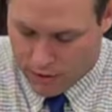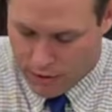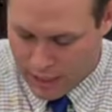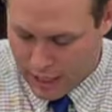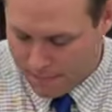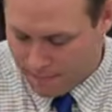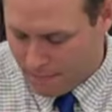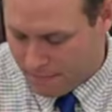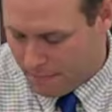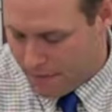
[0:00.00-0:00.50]

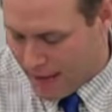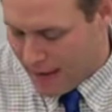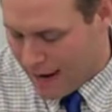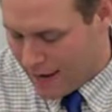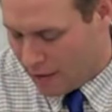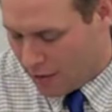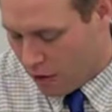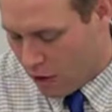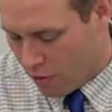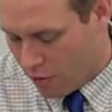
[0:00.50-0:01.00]
keep in
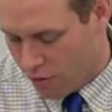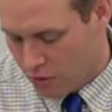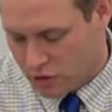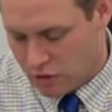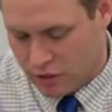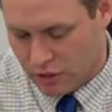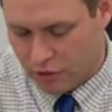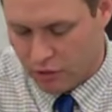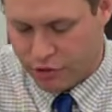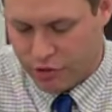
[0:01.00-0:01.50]
mind all
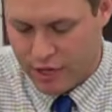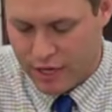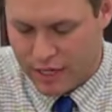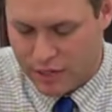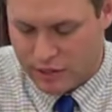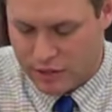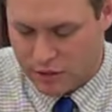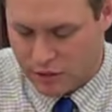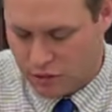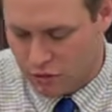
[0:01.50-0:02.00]
those little
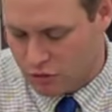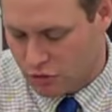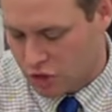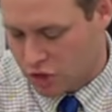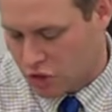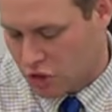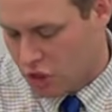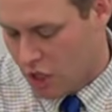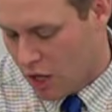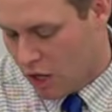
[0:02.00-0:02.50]
things that you
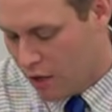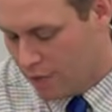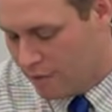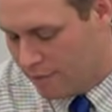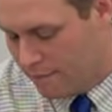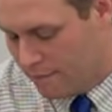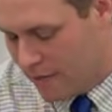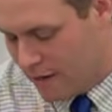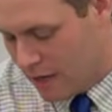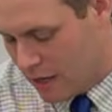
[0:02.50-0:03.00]
just saw in
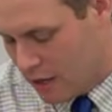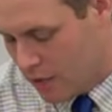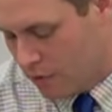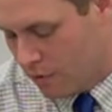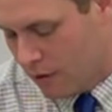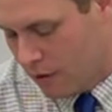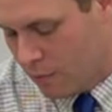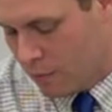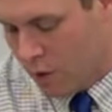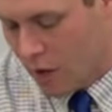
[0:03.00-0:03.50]
the
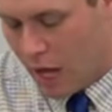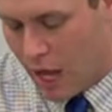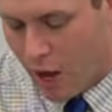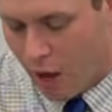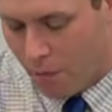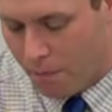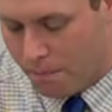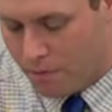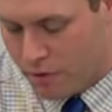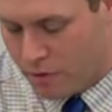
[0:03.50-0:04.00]
video. It will
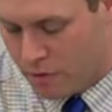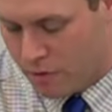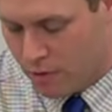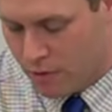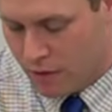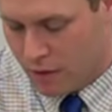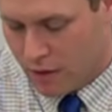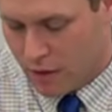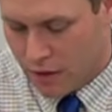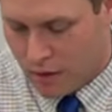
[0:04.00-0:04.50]
help
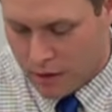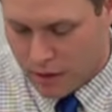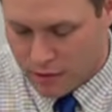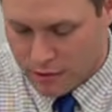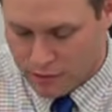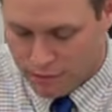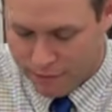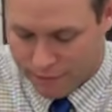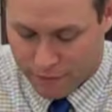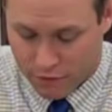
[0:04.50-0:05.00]
you,
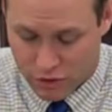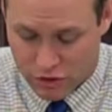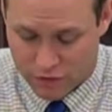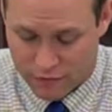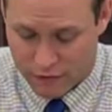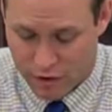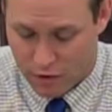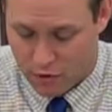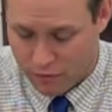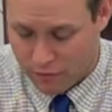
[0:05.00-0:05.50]

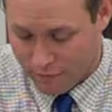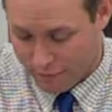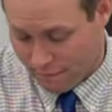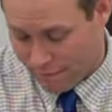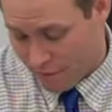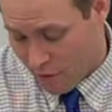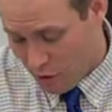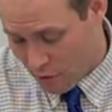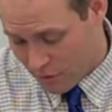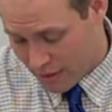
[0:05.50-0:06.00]
first of all,
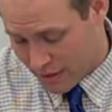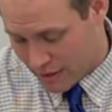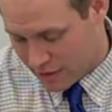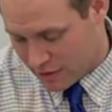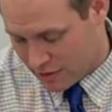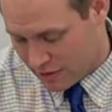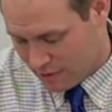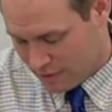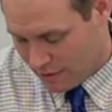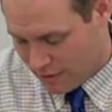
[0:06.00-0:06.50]

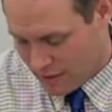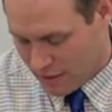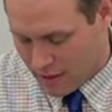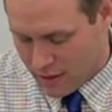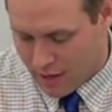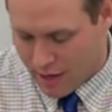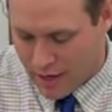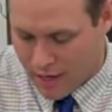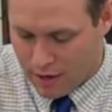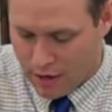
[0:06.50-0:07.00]
focus,
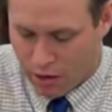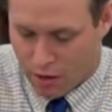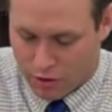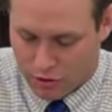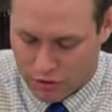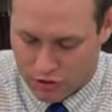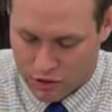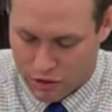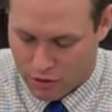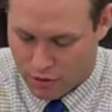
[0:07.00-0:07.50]
and
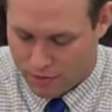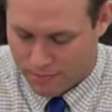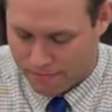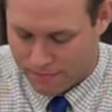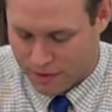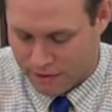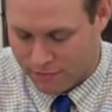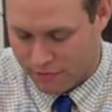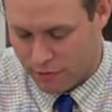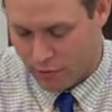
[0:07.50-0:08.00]

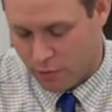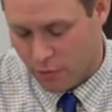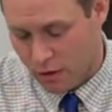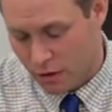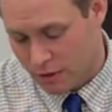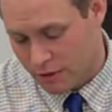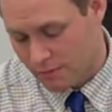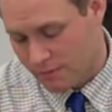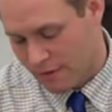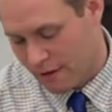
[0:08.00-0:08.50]
also, if there
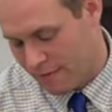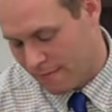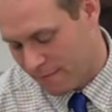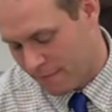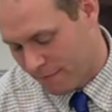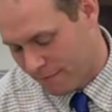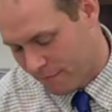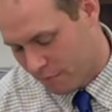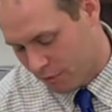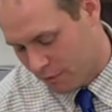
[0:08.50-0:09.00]
were to be a
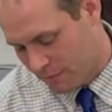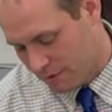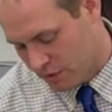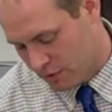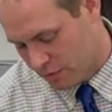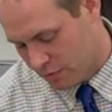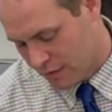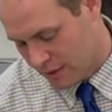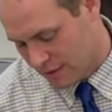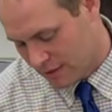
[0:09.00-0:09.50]

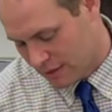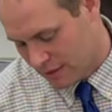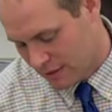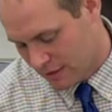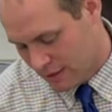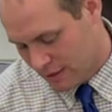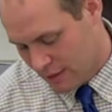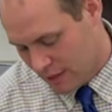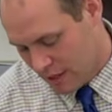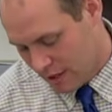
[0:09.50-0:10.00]
performance
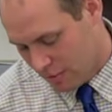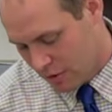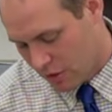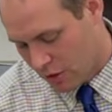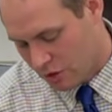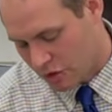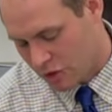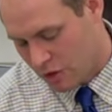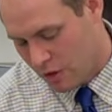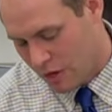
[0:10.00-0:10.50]
quiz, it would
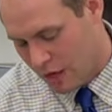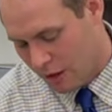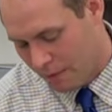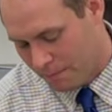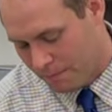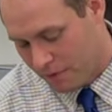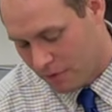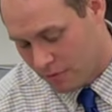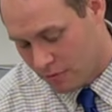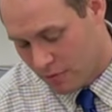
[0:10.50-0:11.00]
also
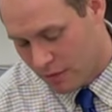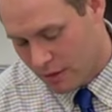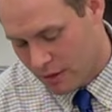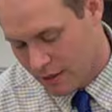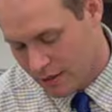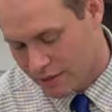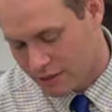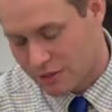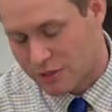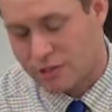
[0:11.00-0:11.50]
help you
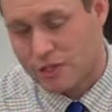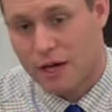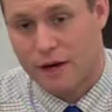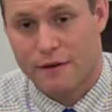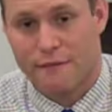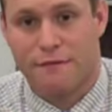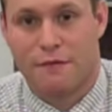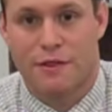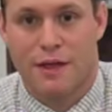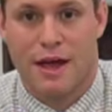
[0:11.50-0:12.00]
to
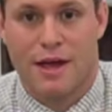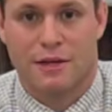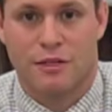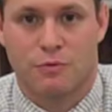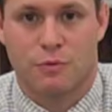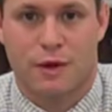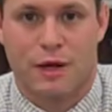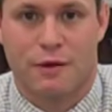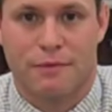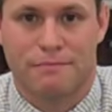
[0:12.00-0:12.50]
study for that
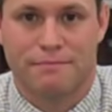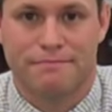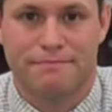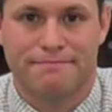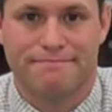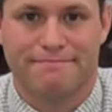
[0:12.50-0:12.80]
as well.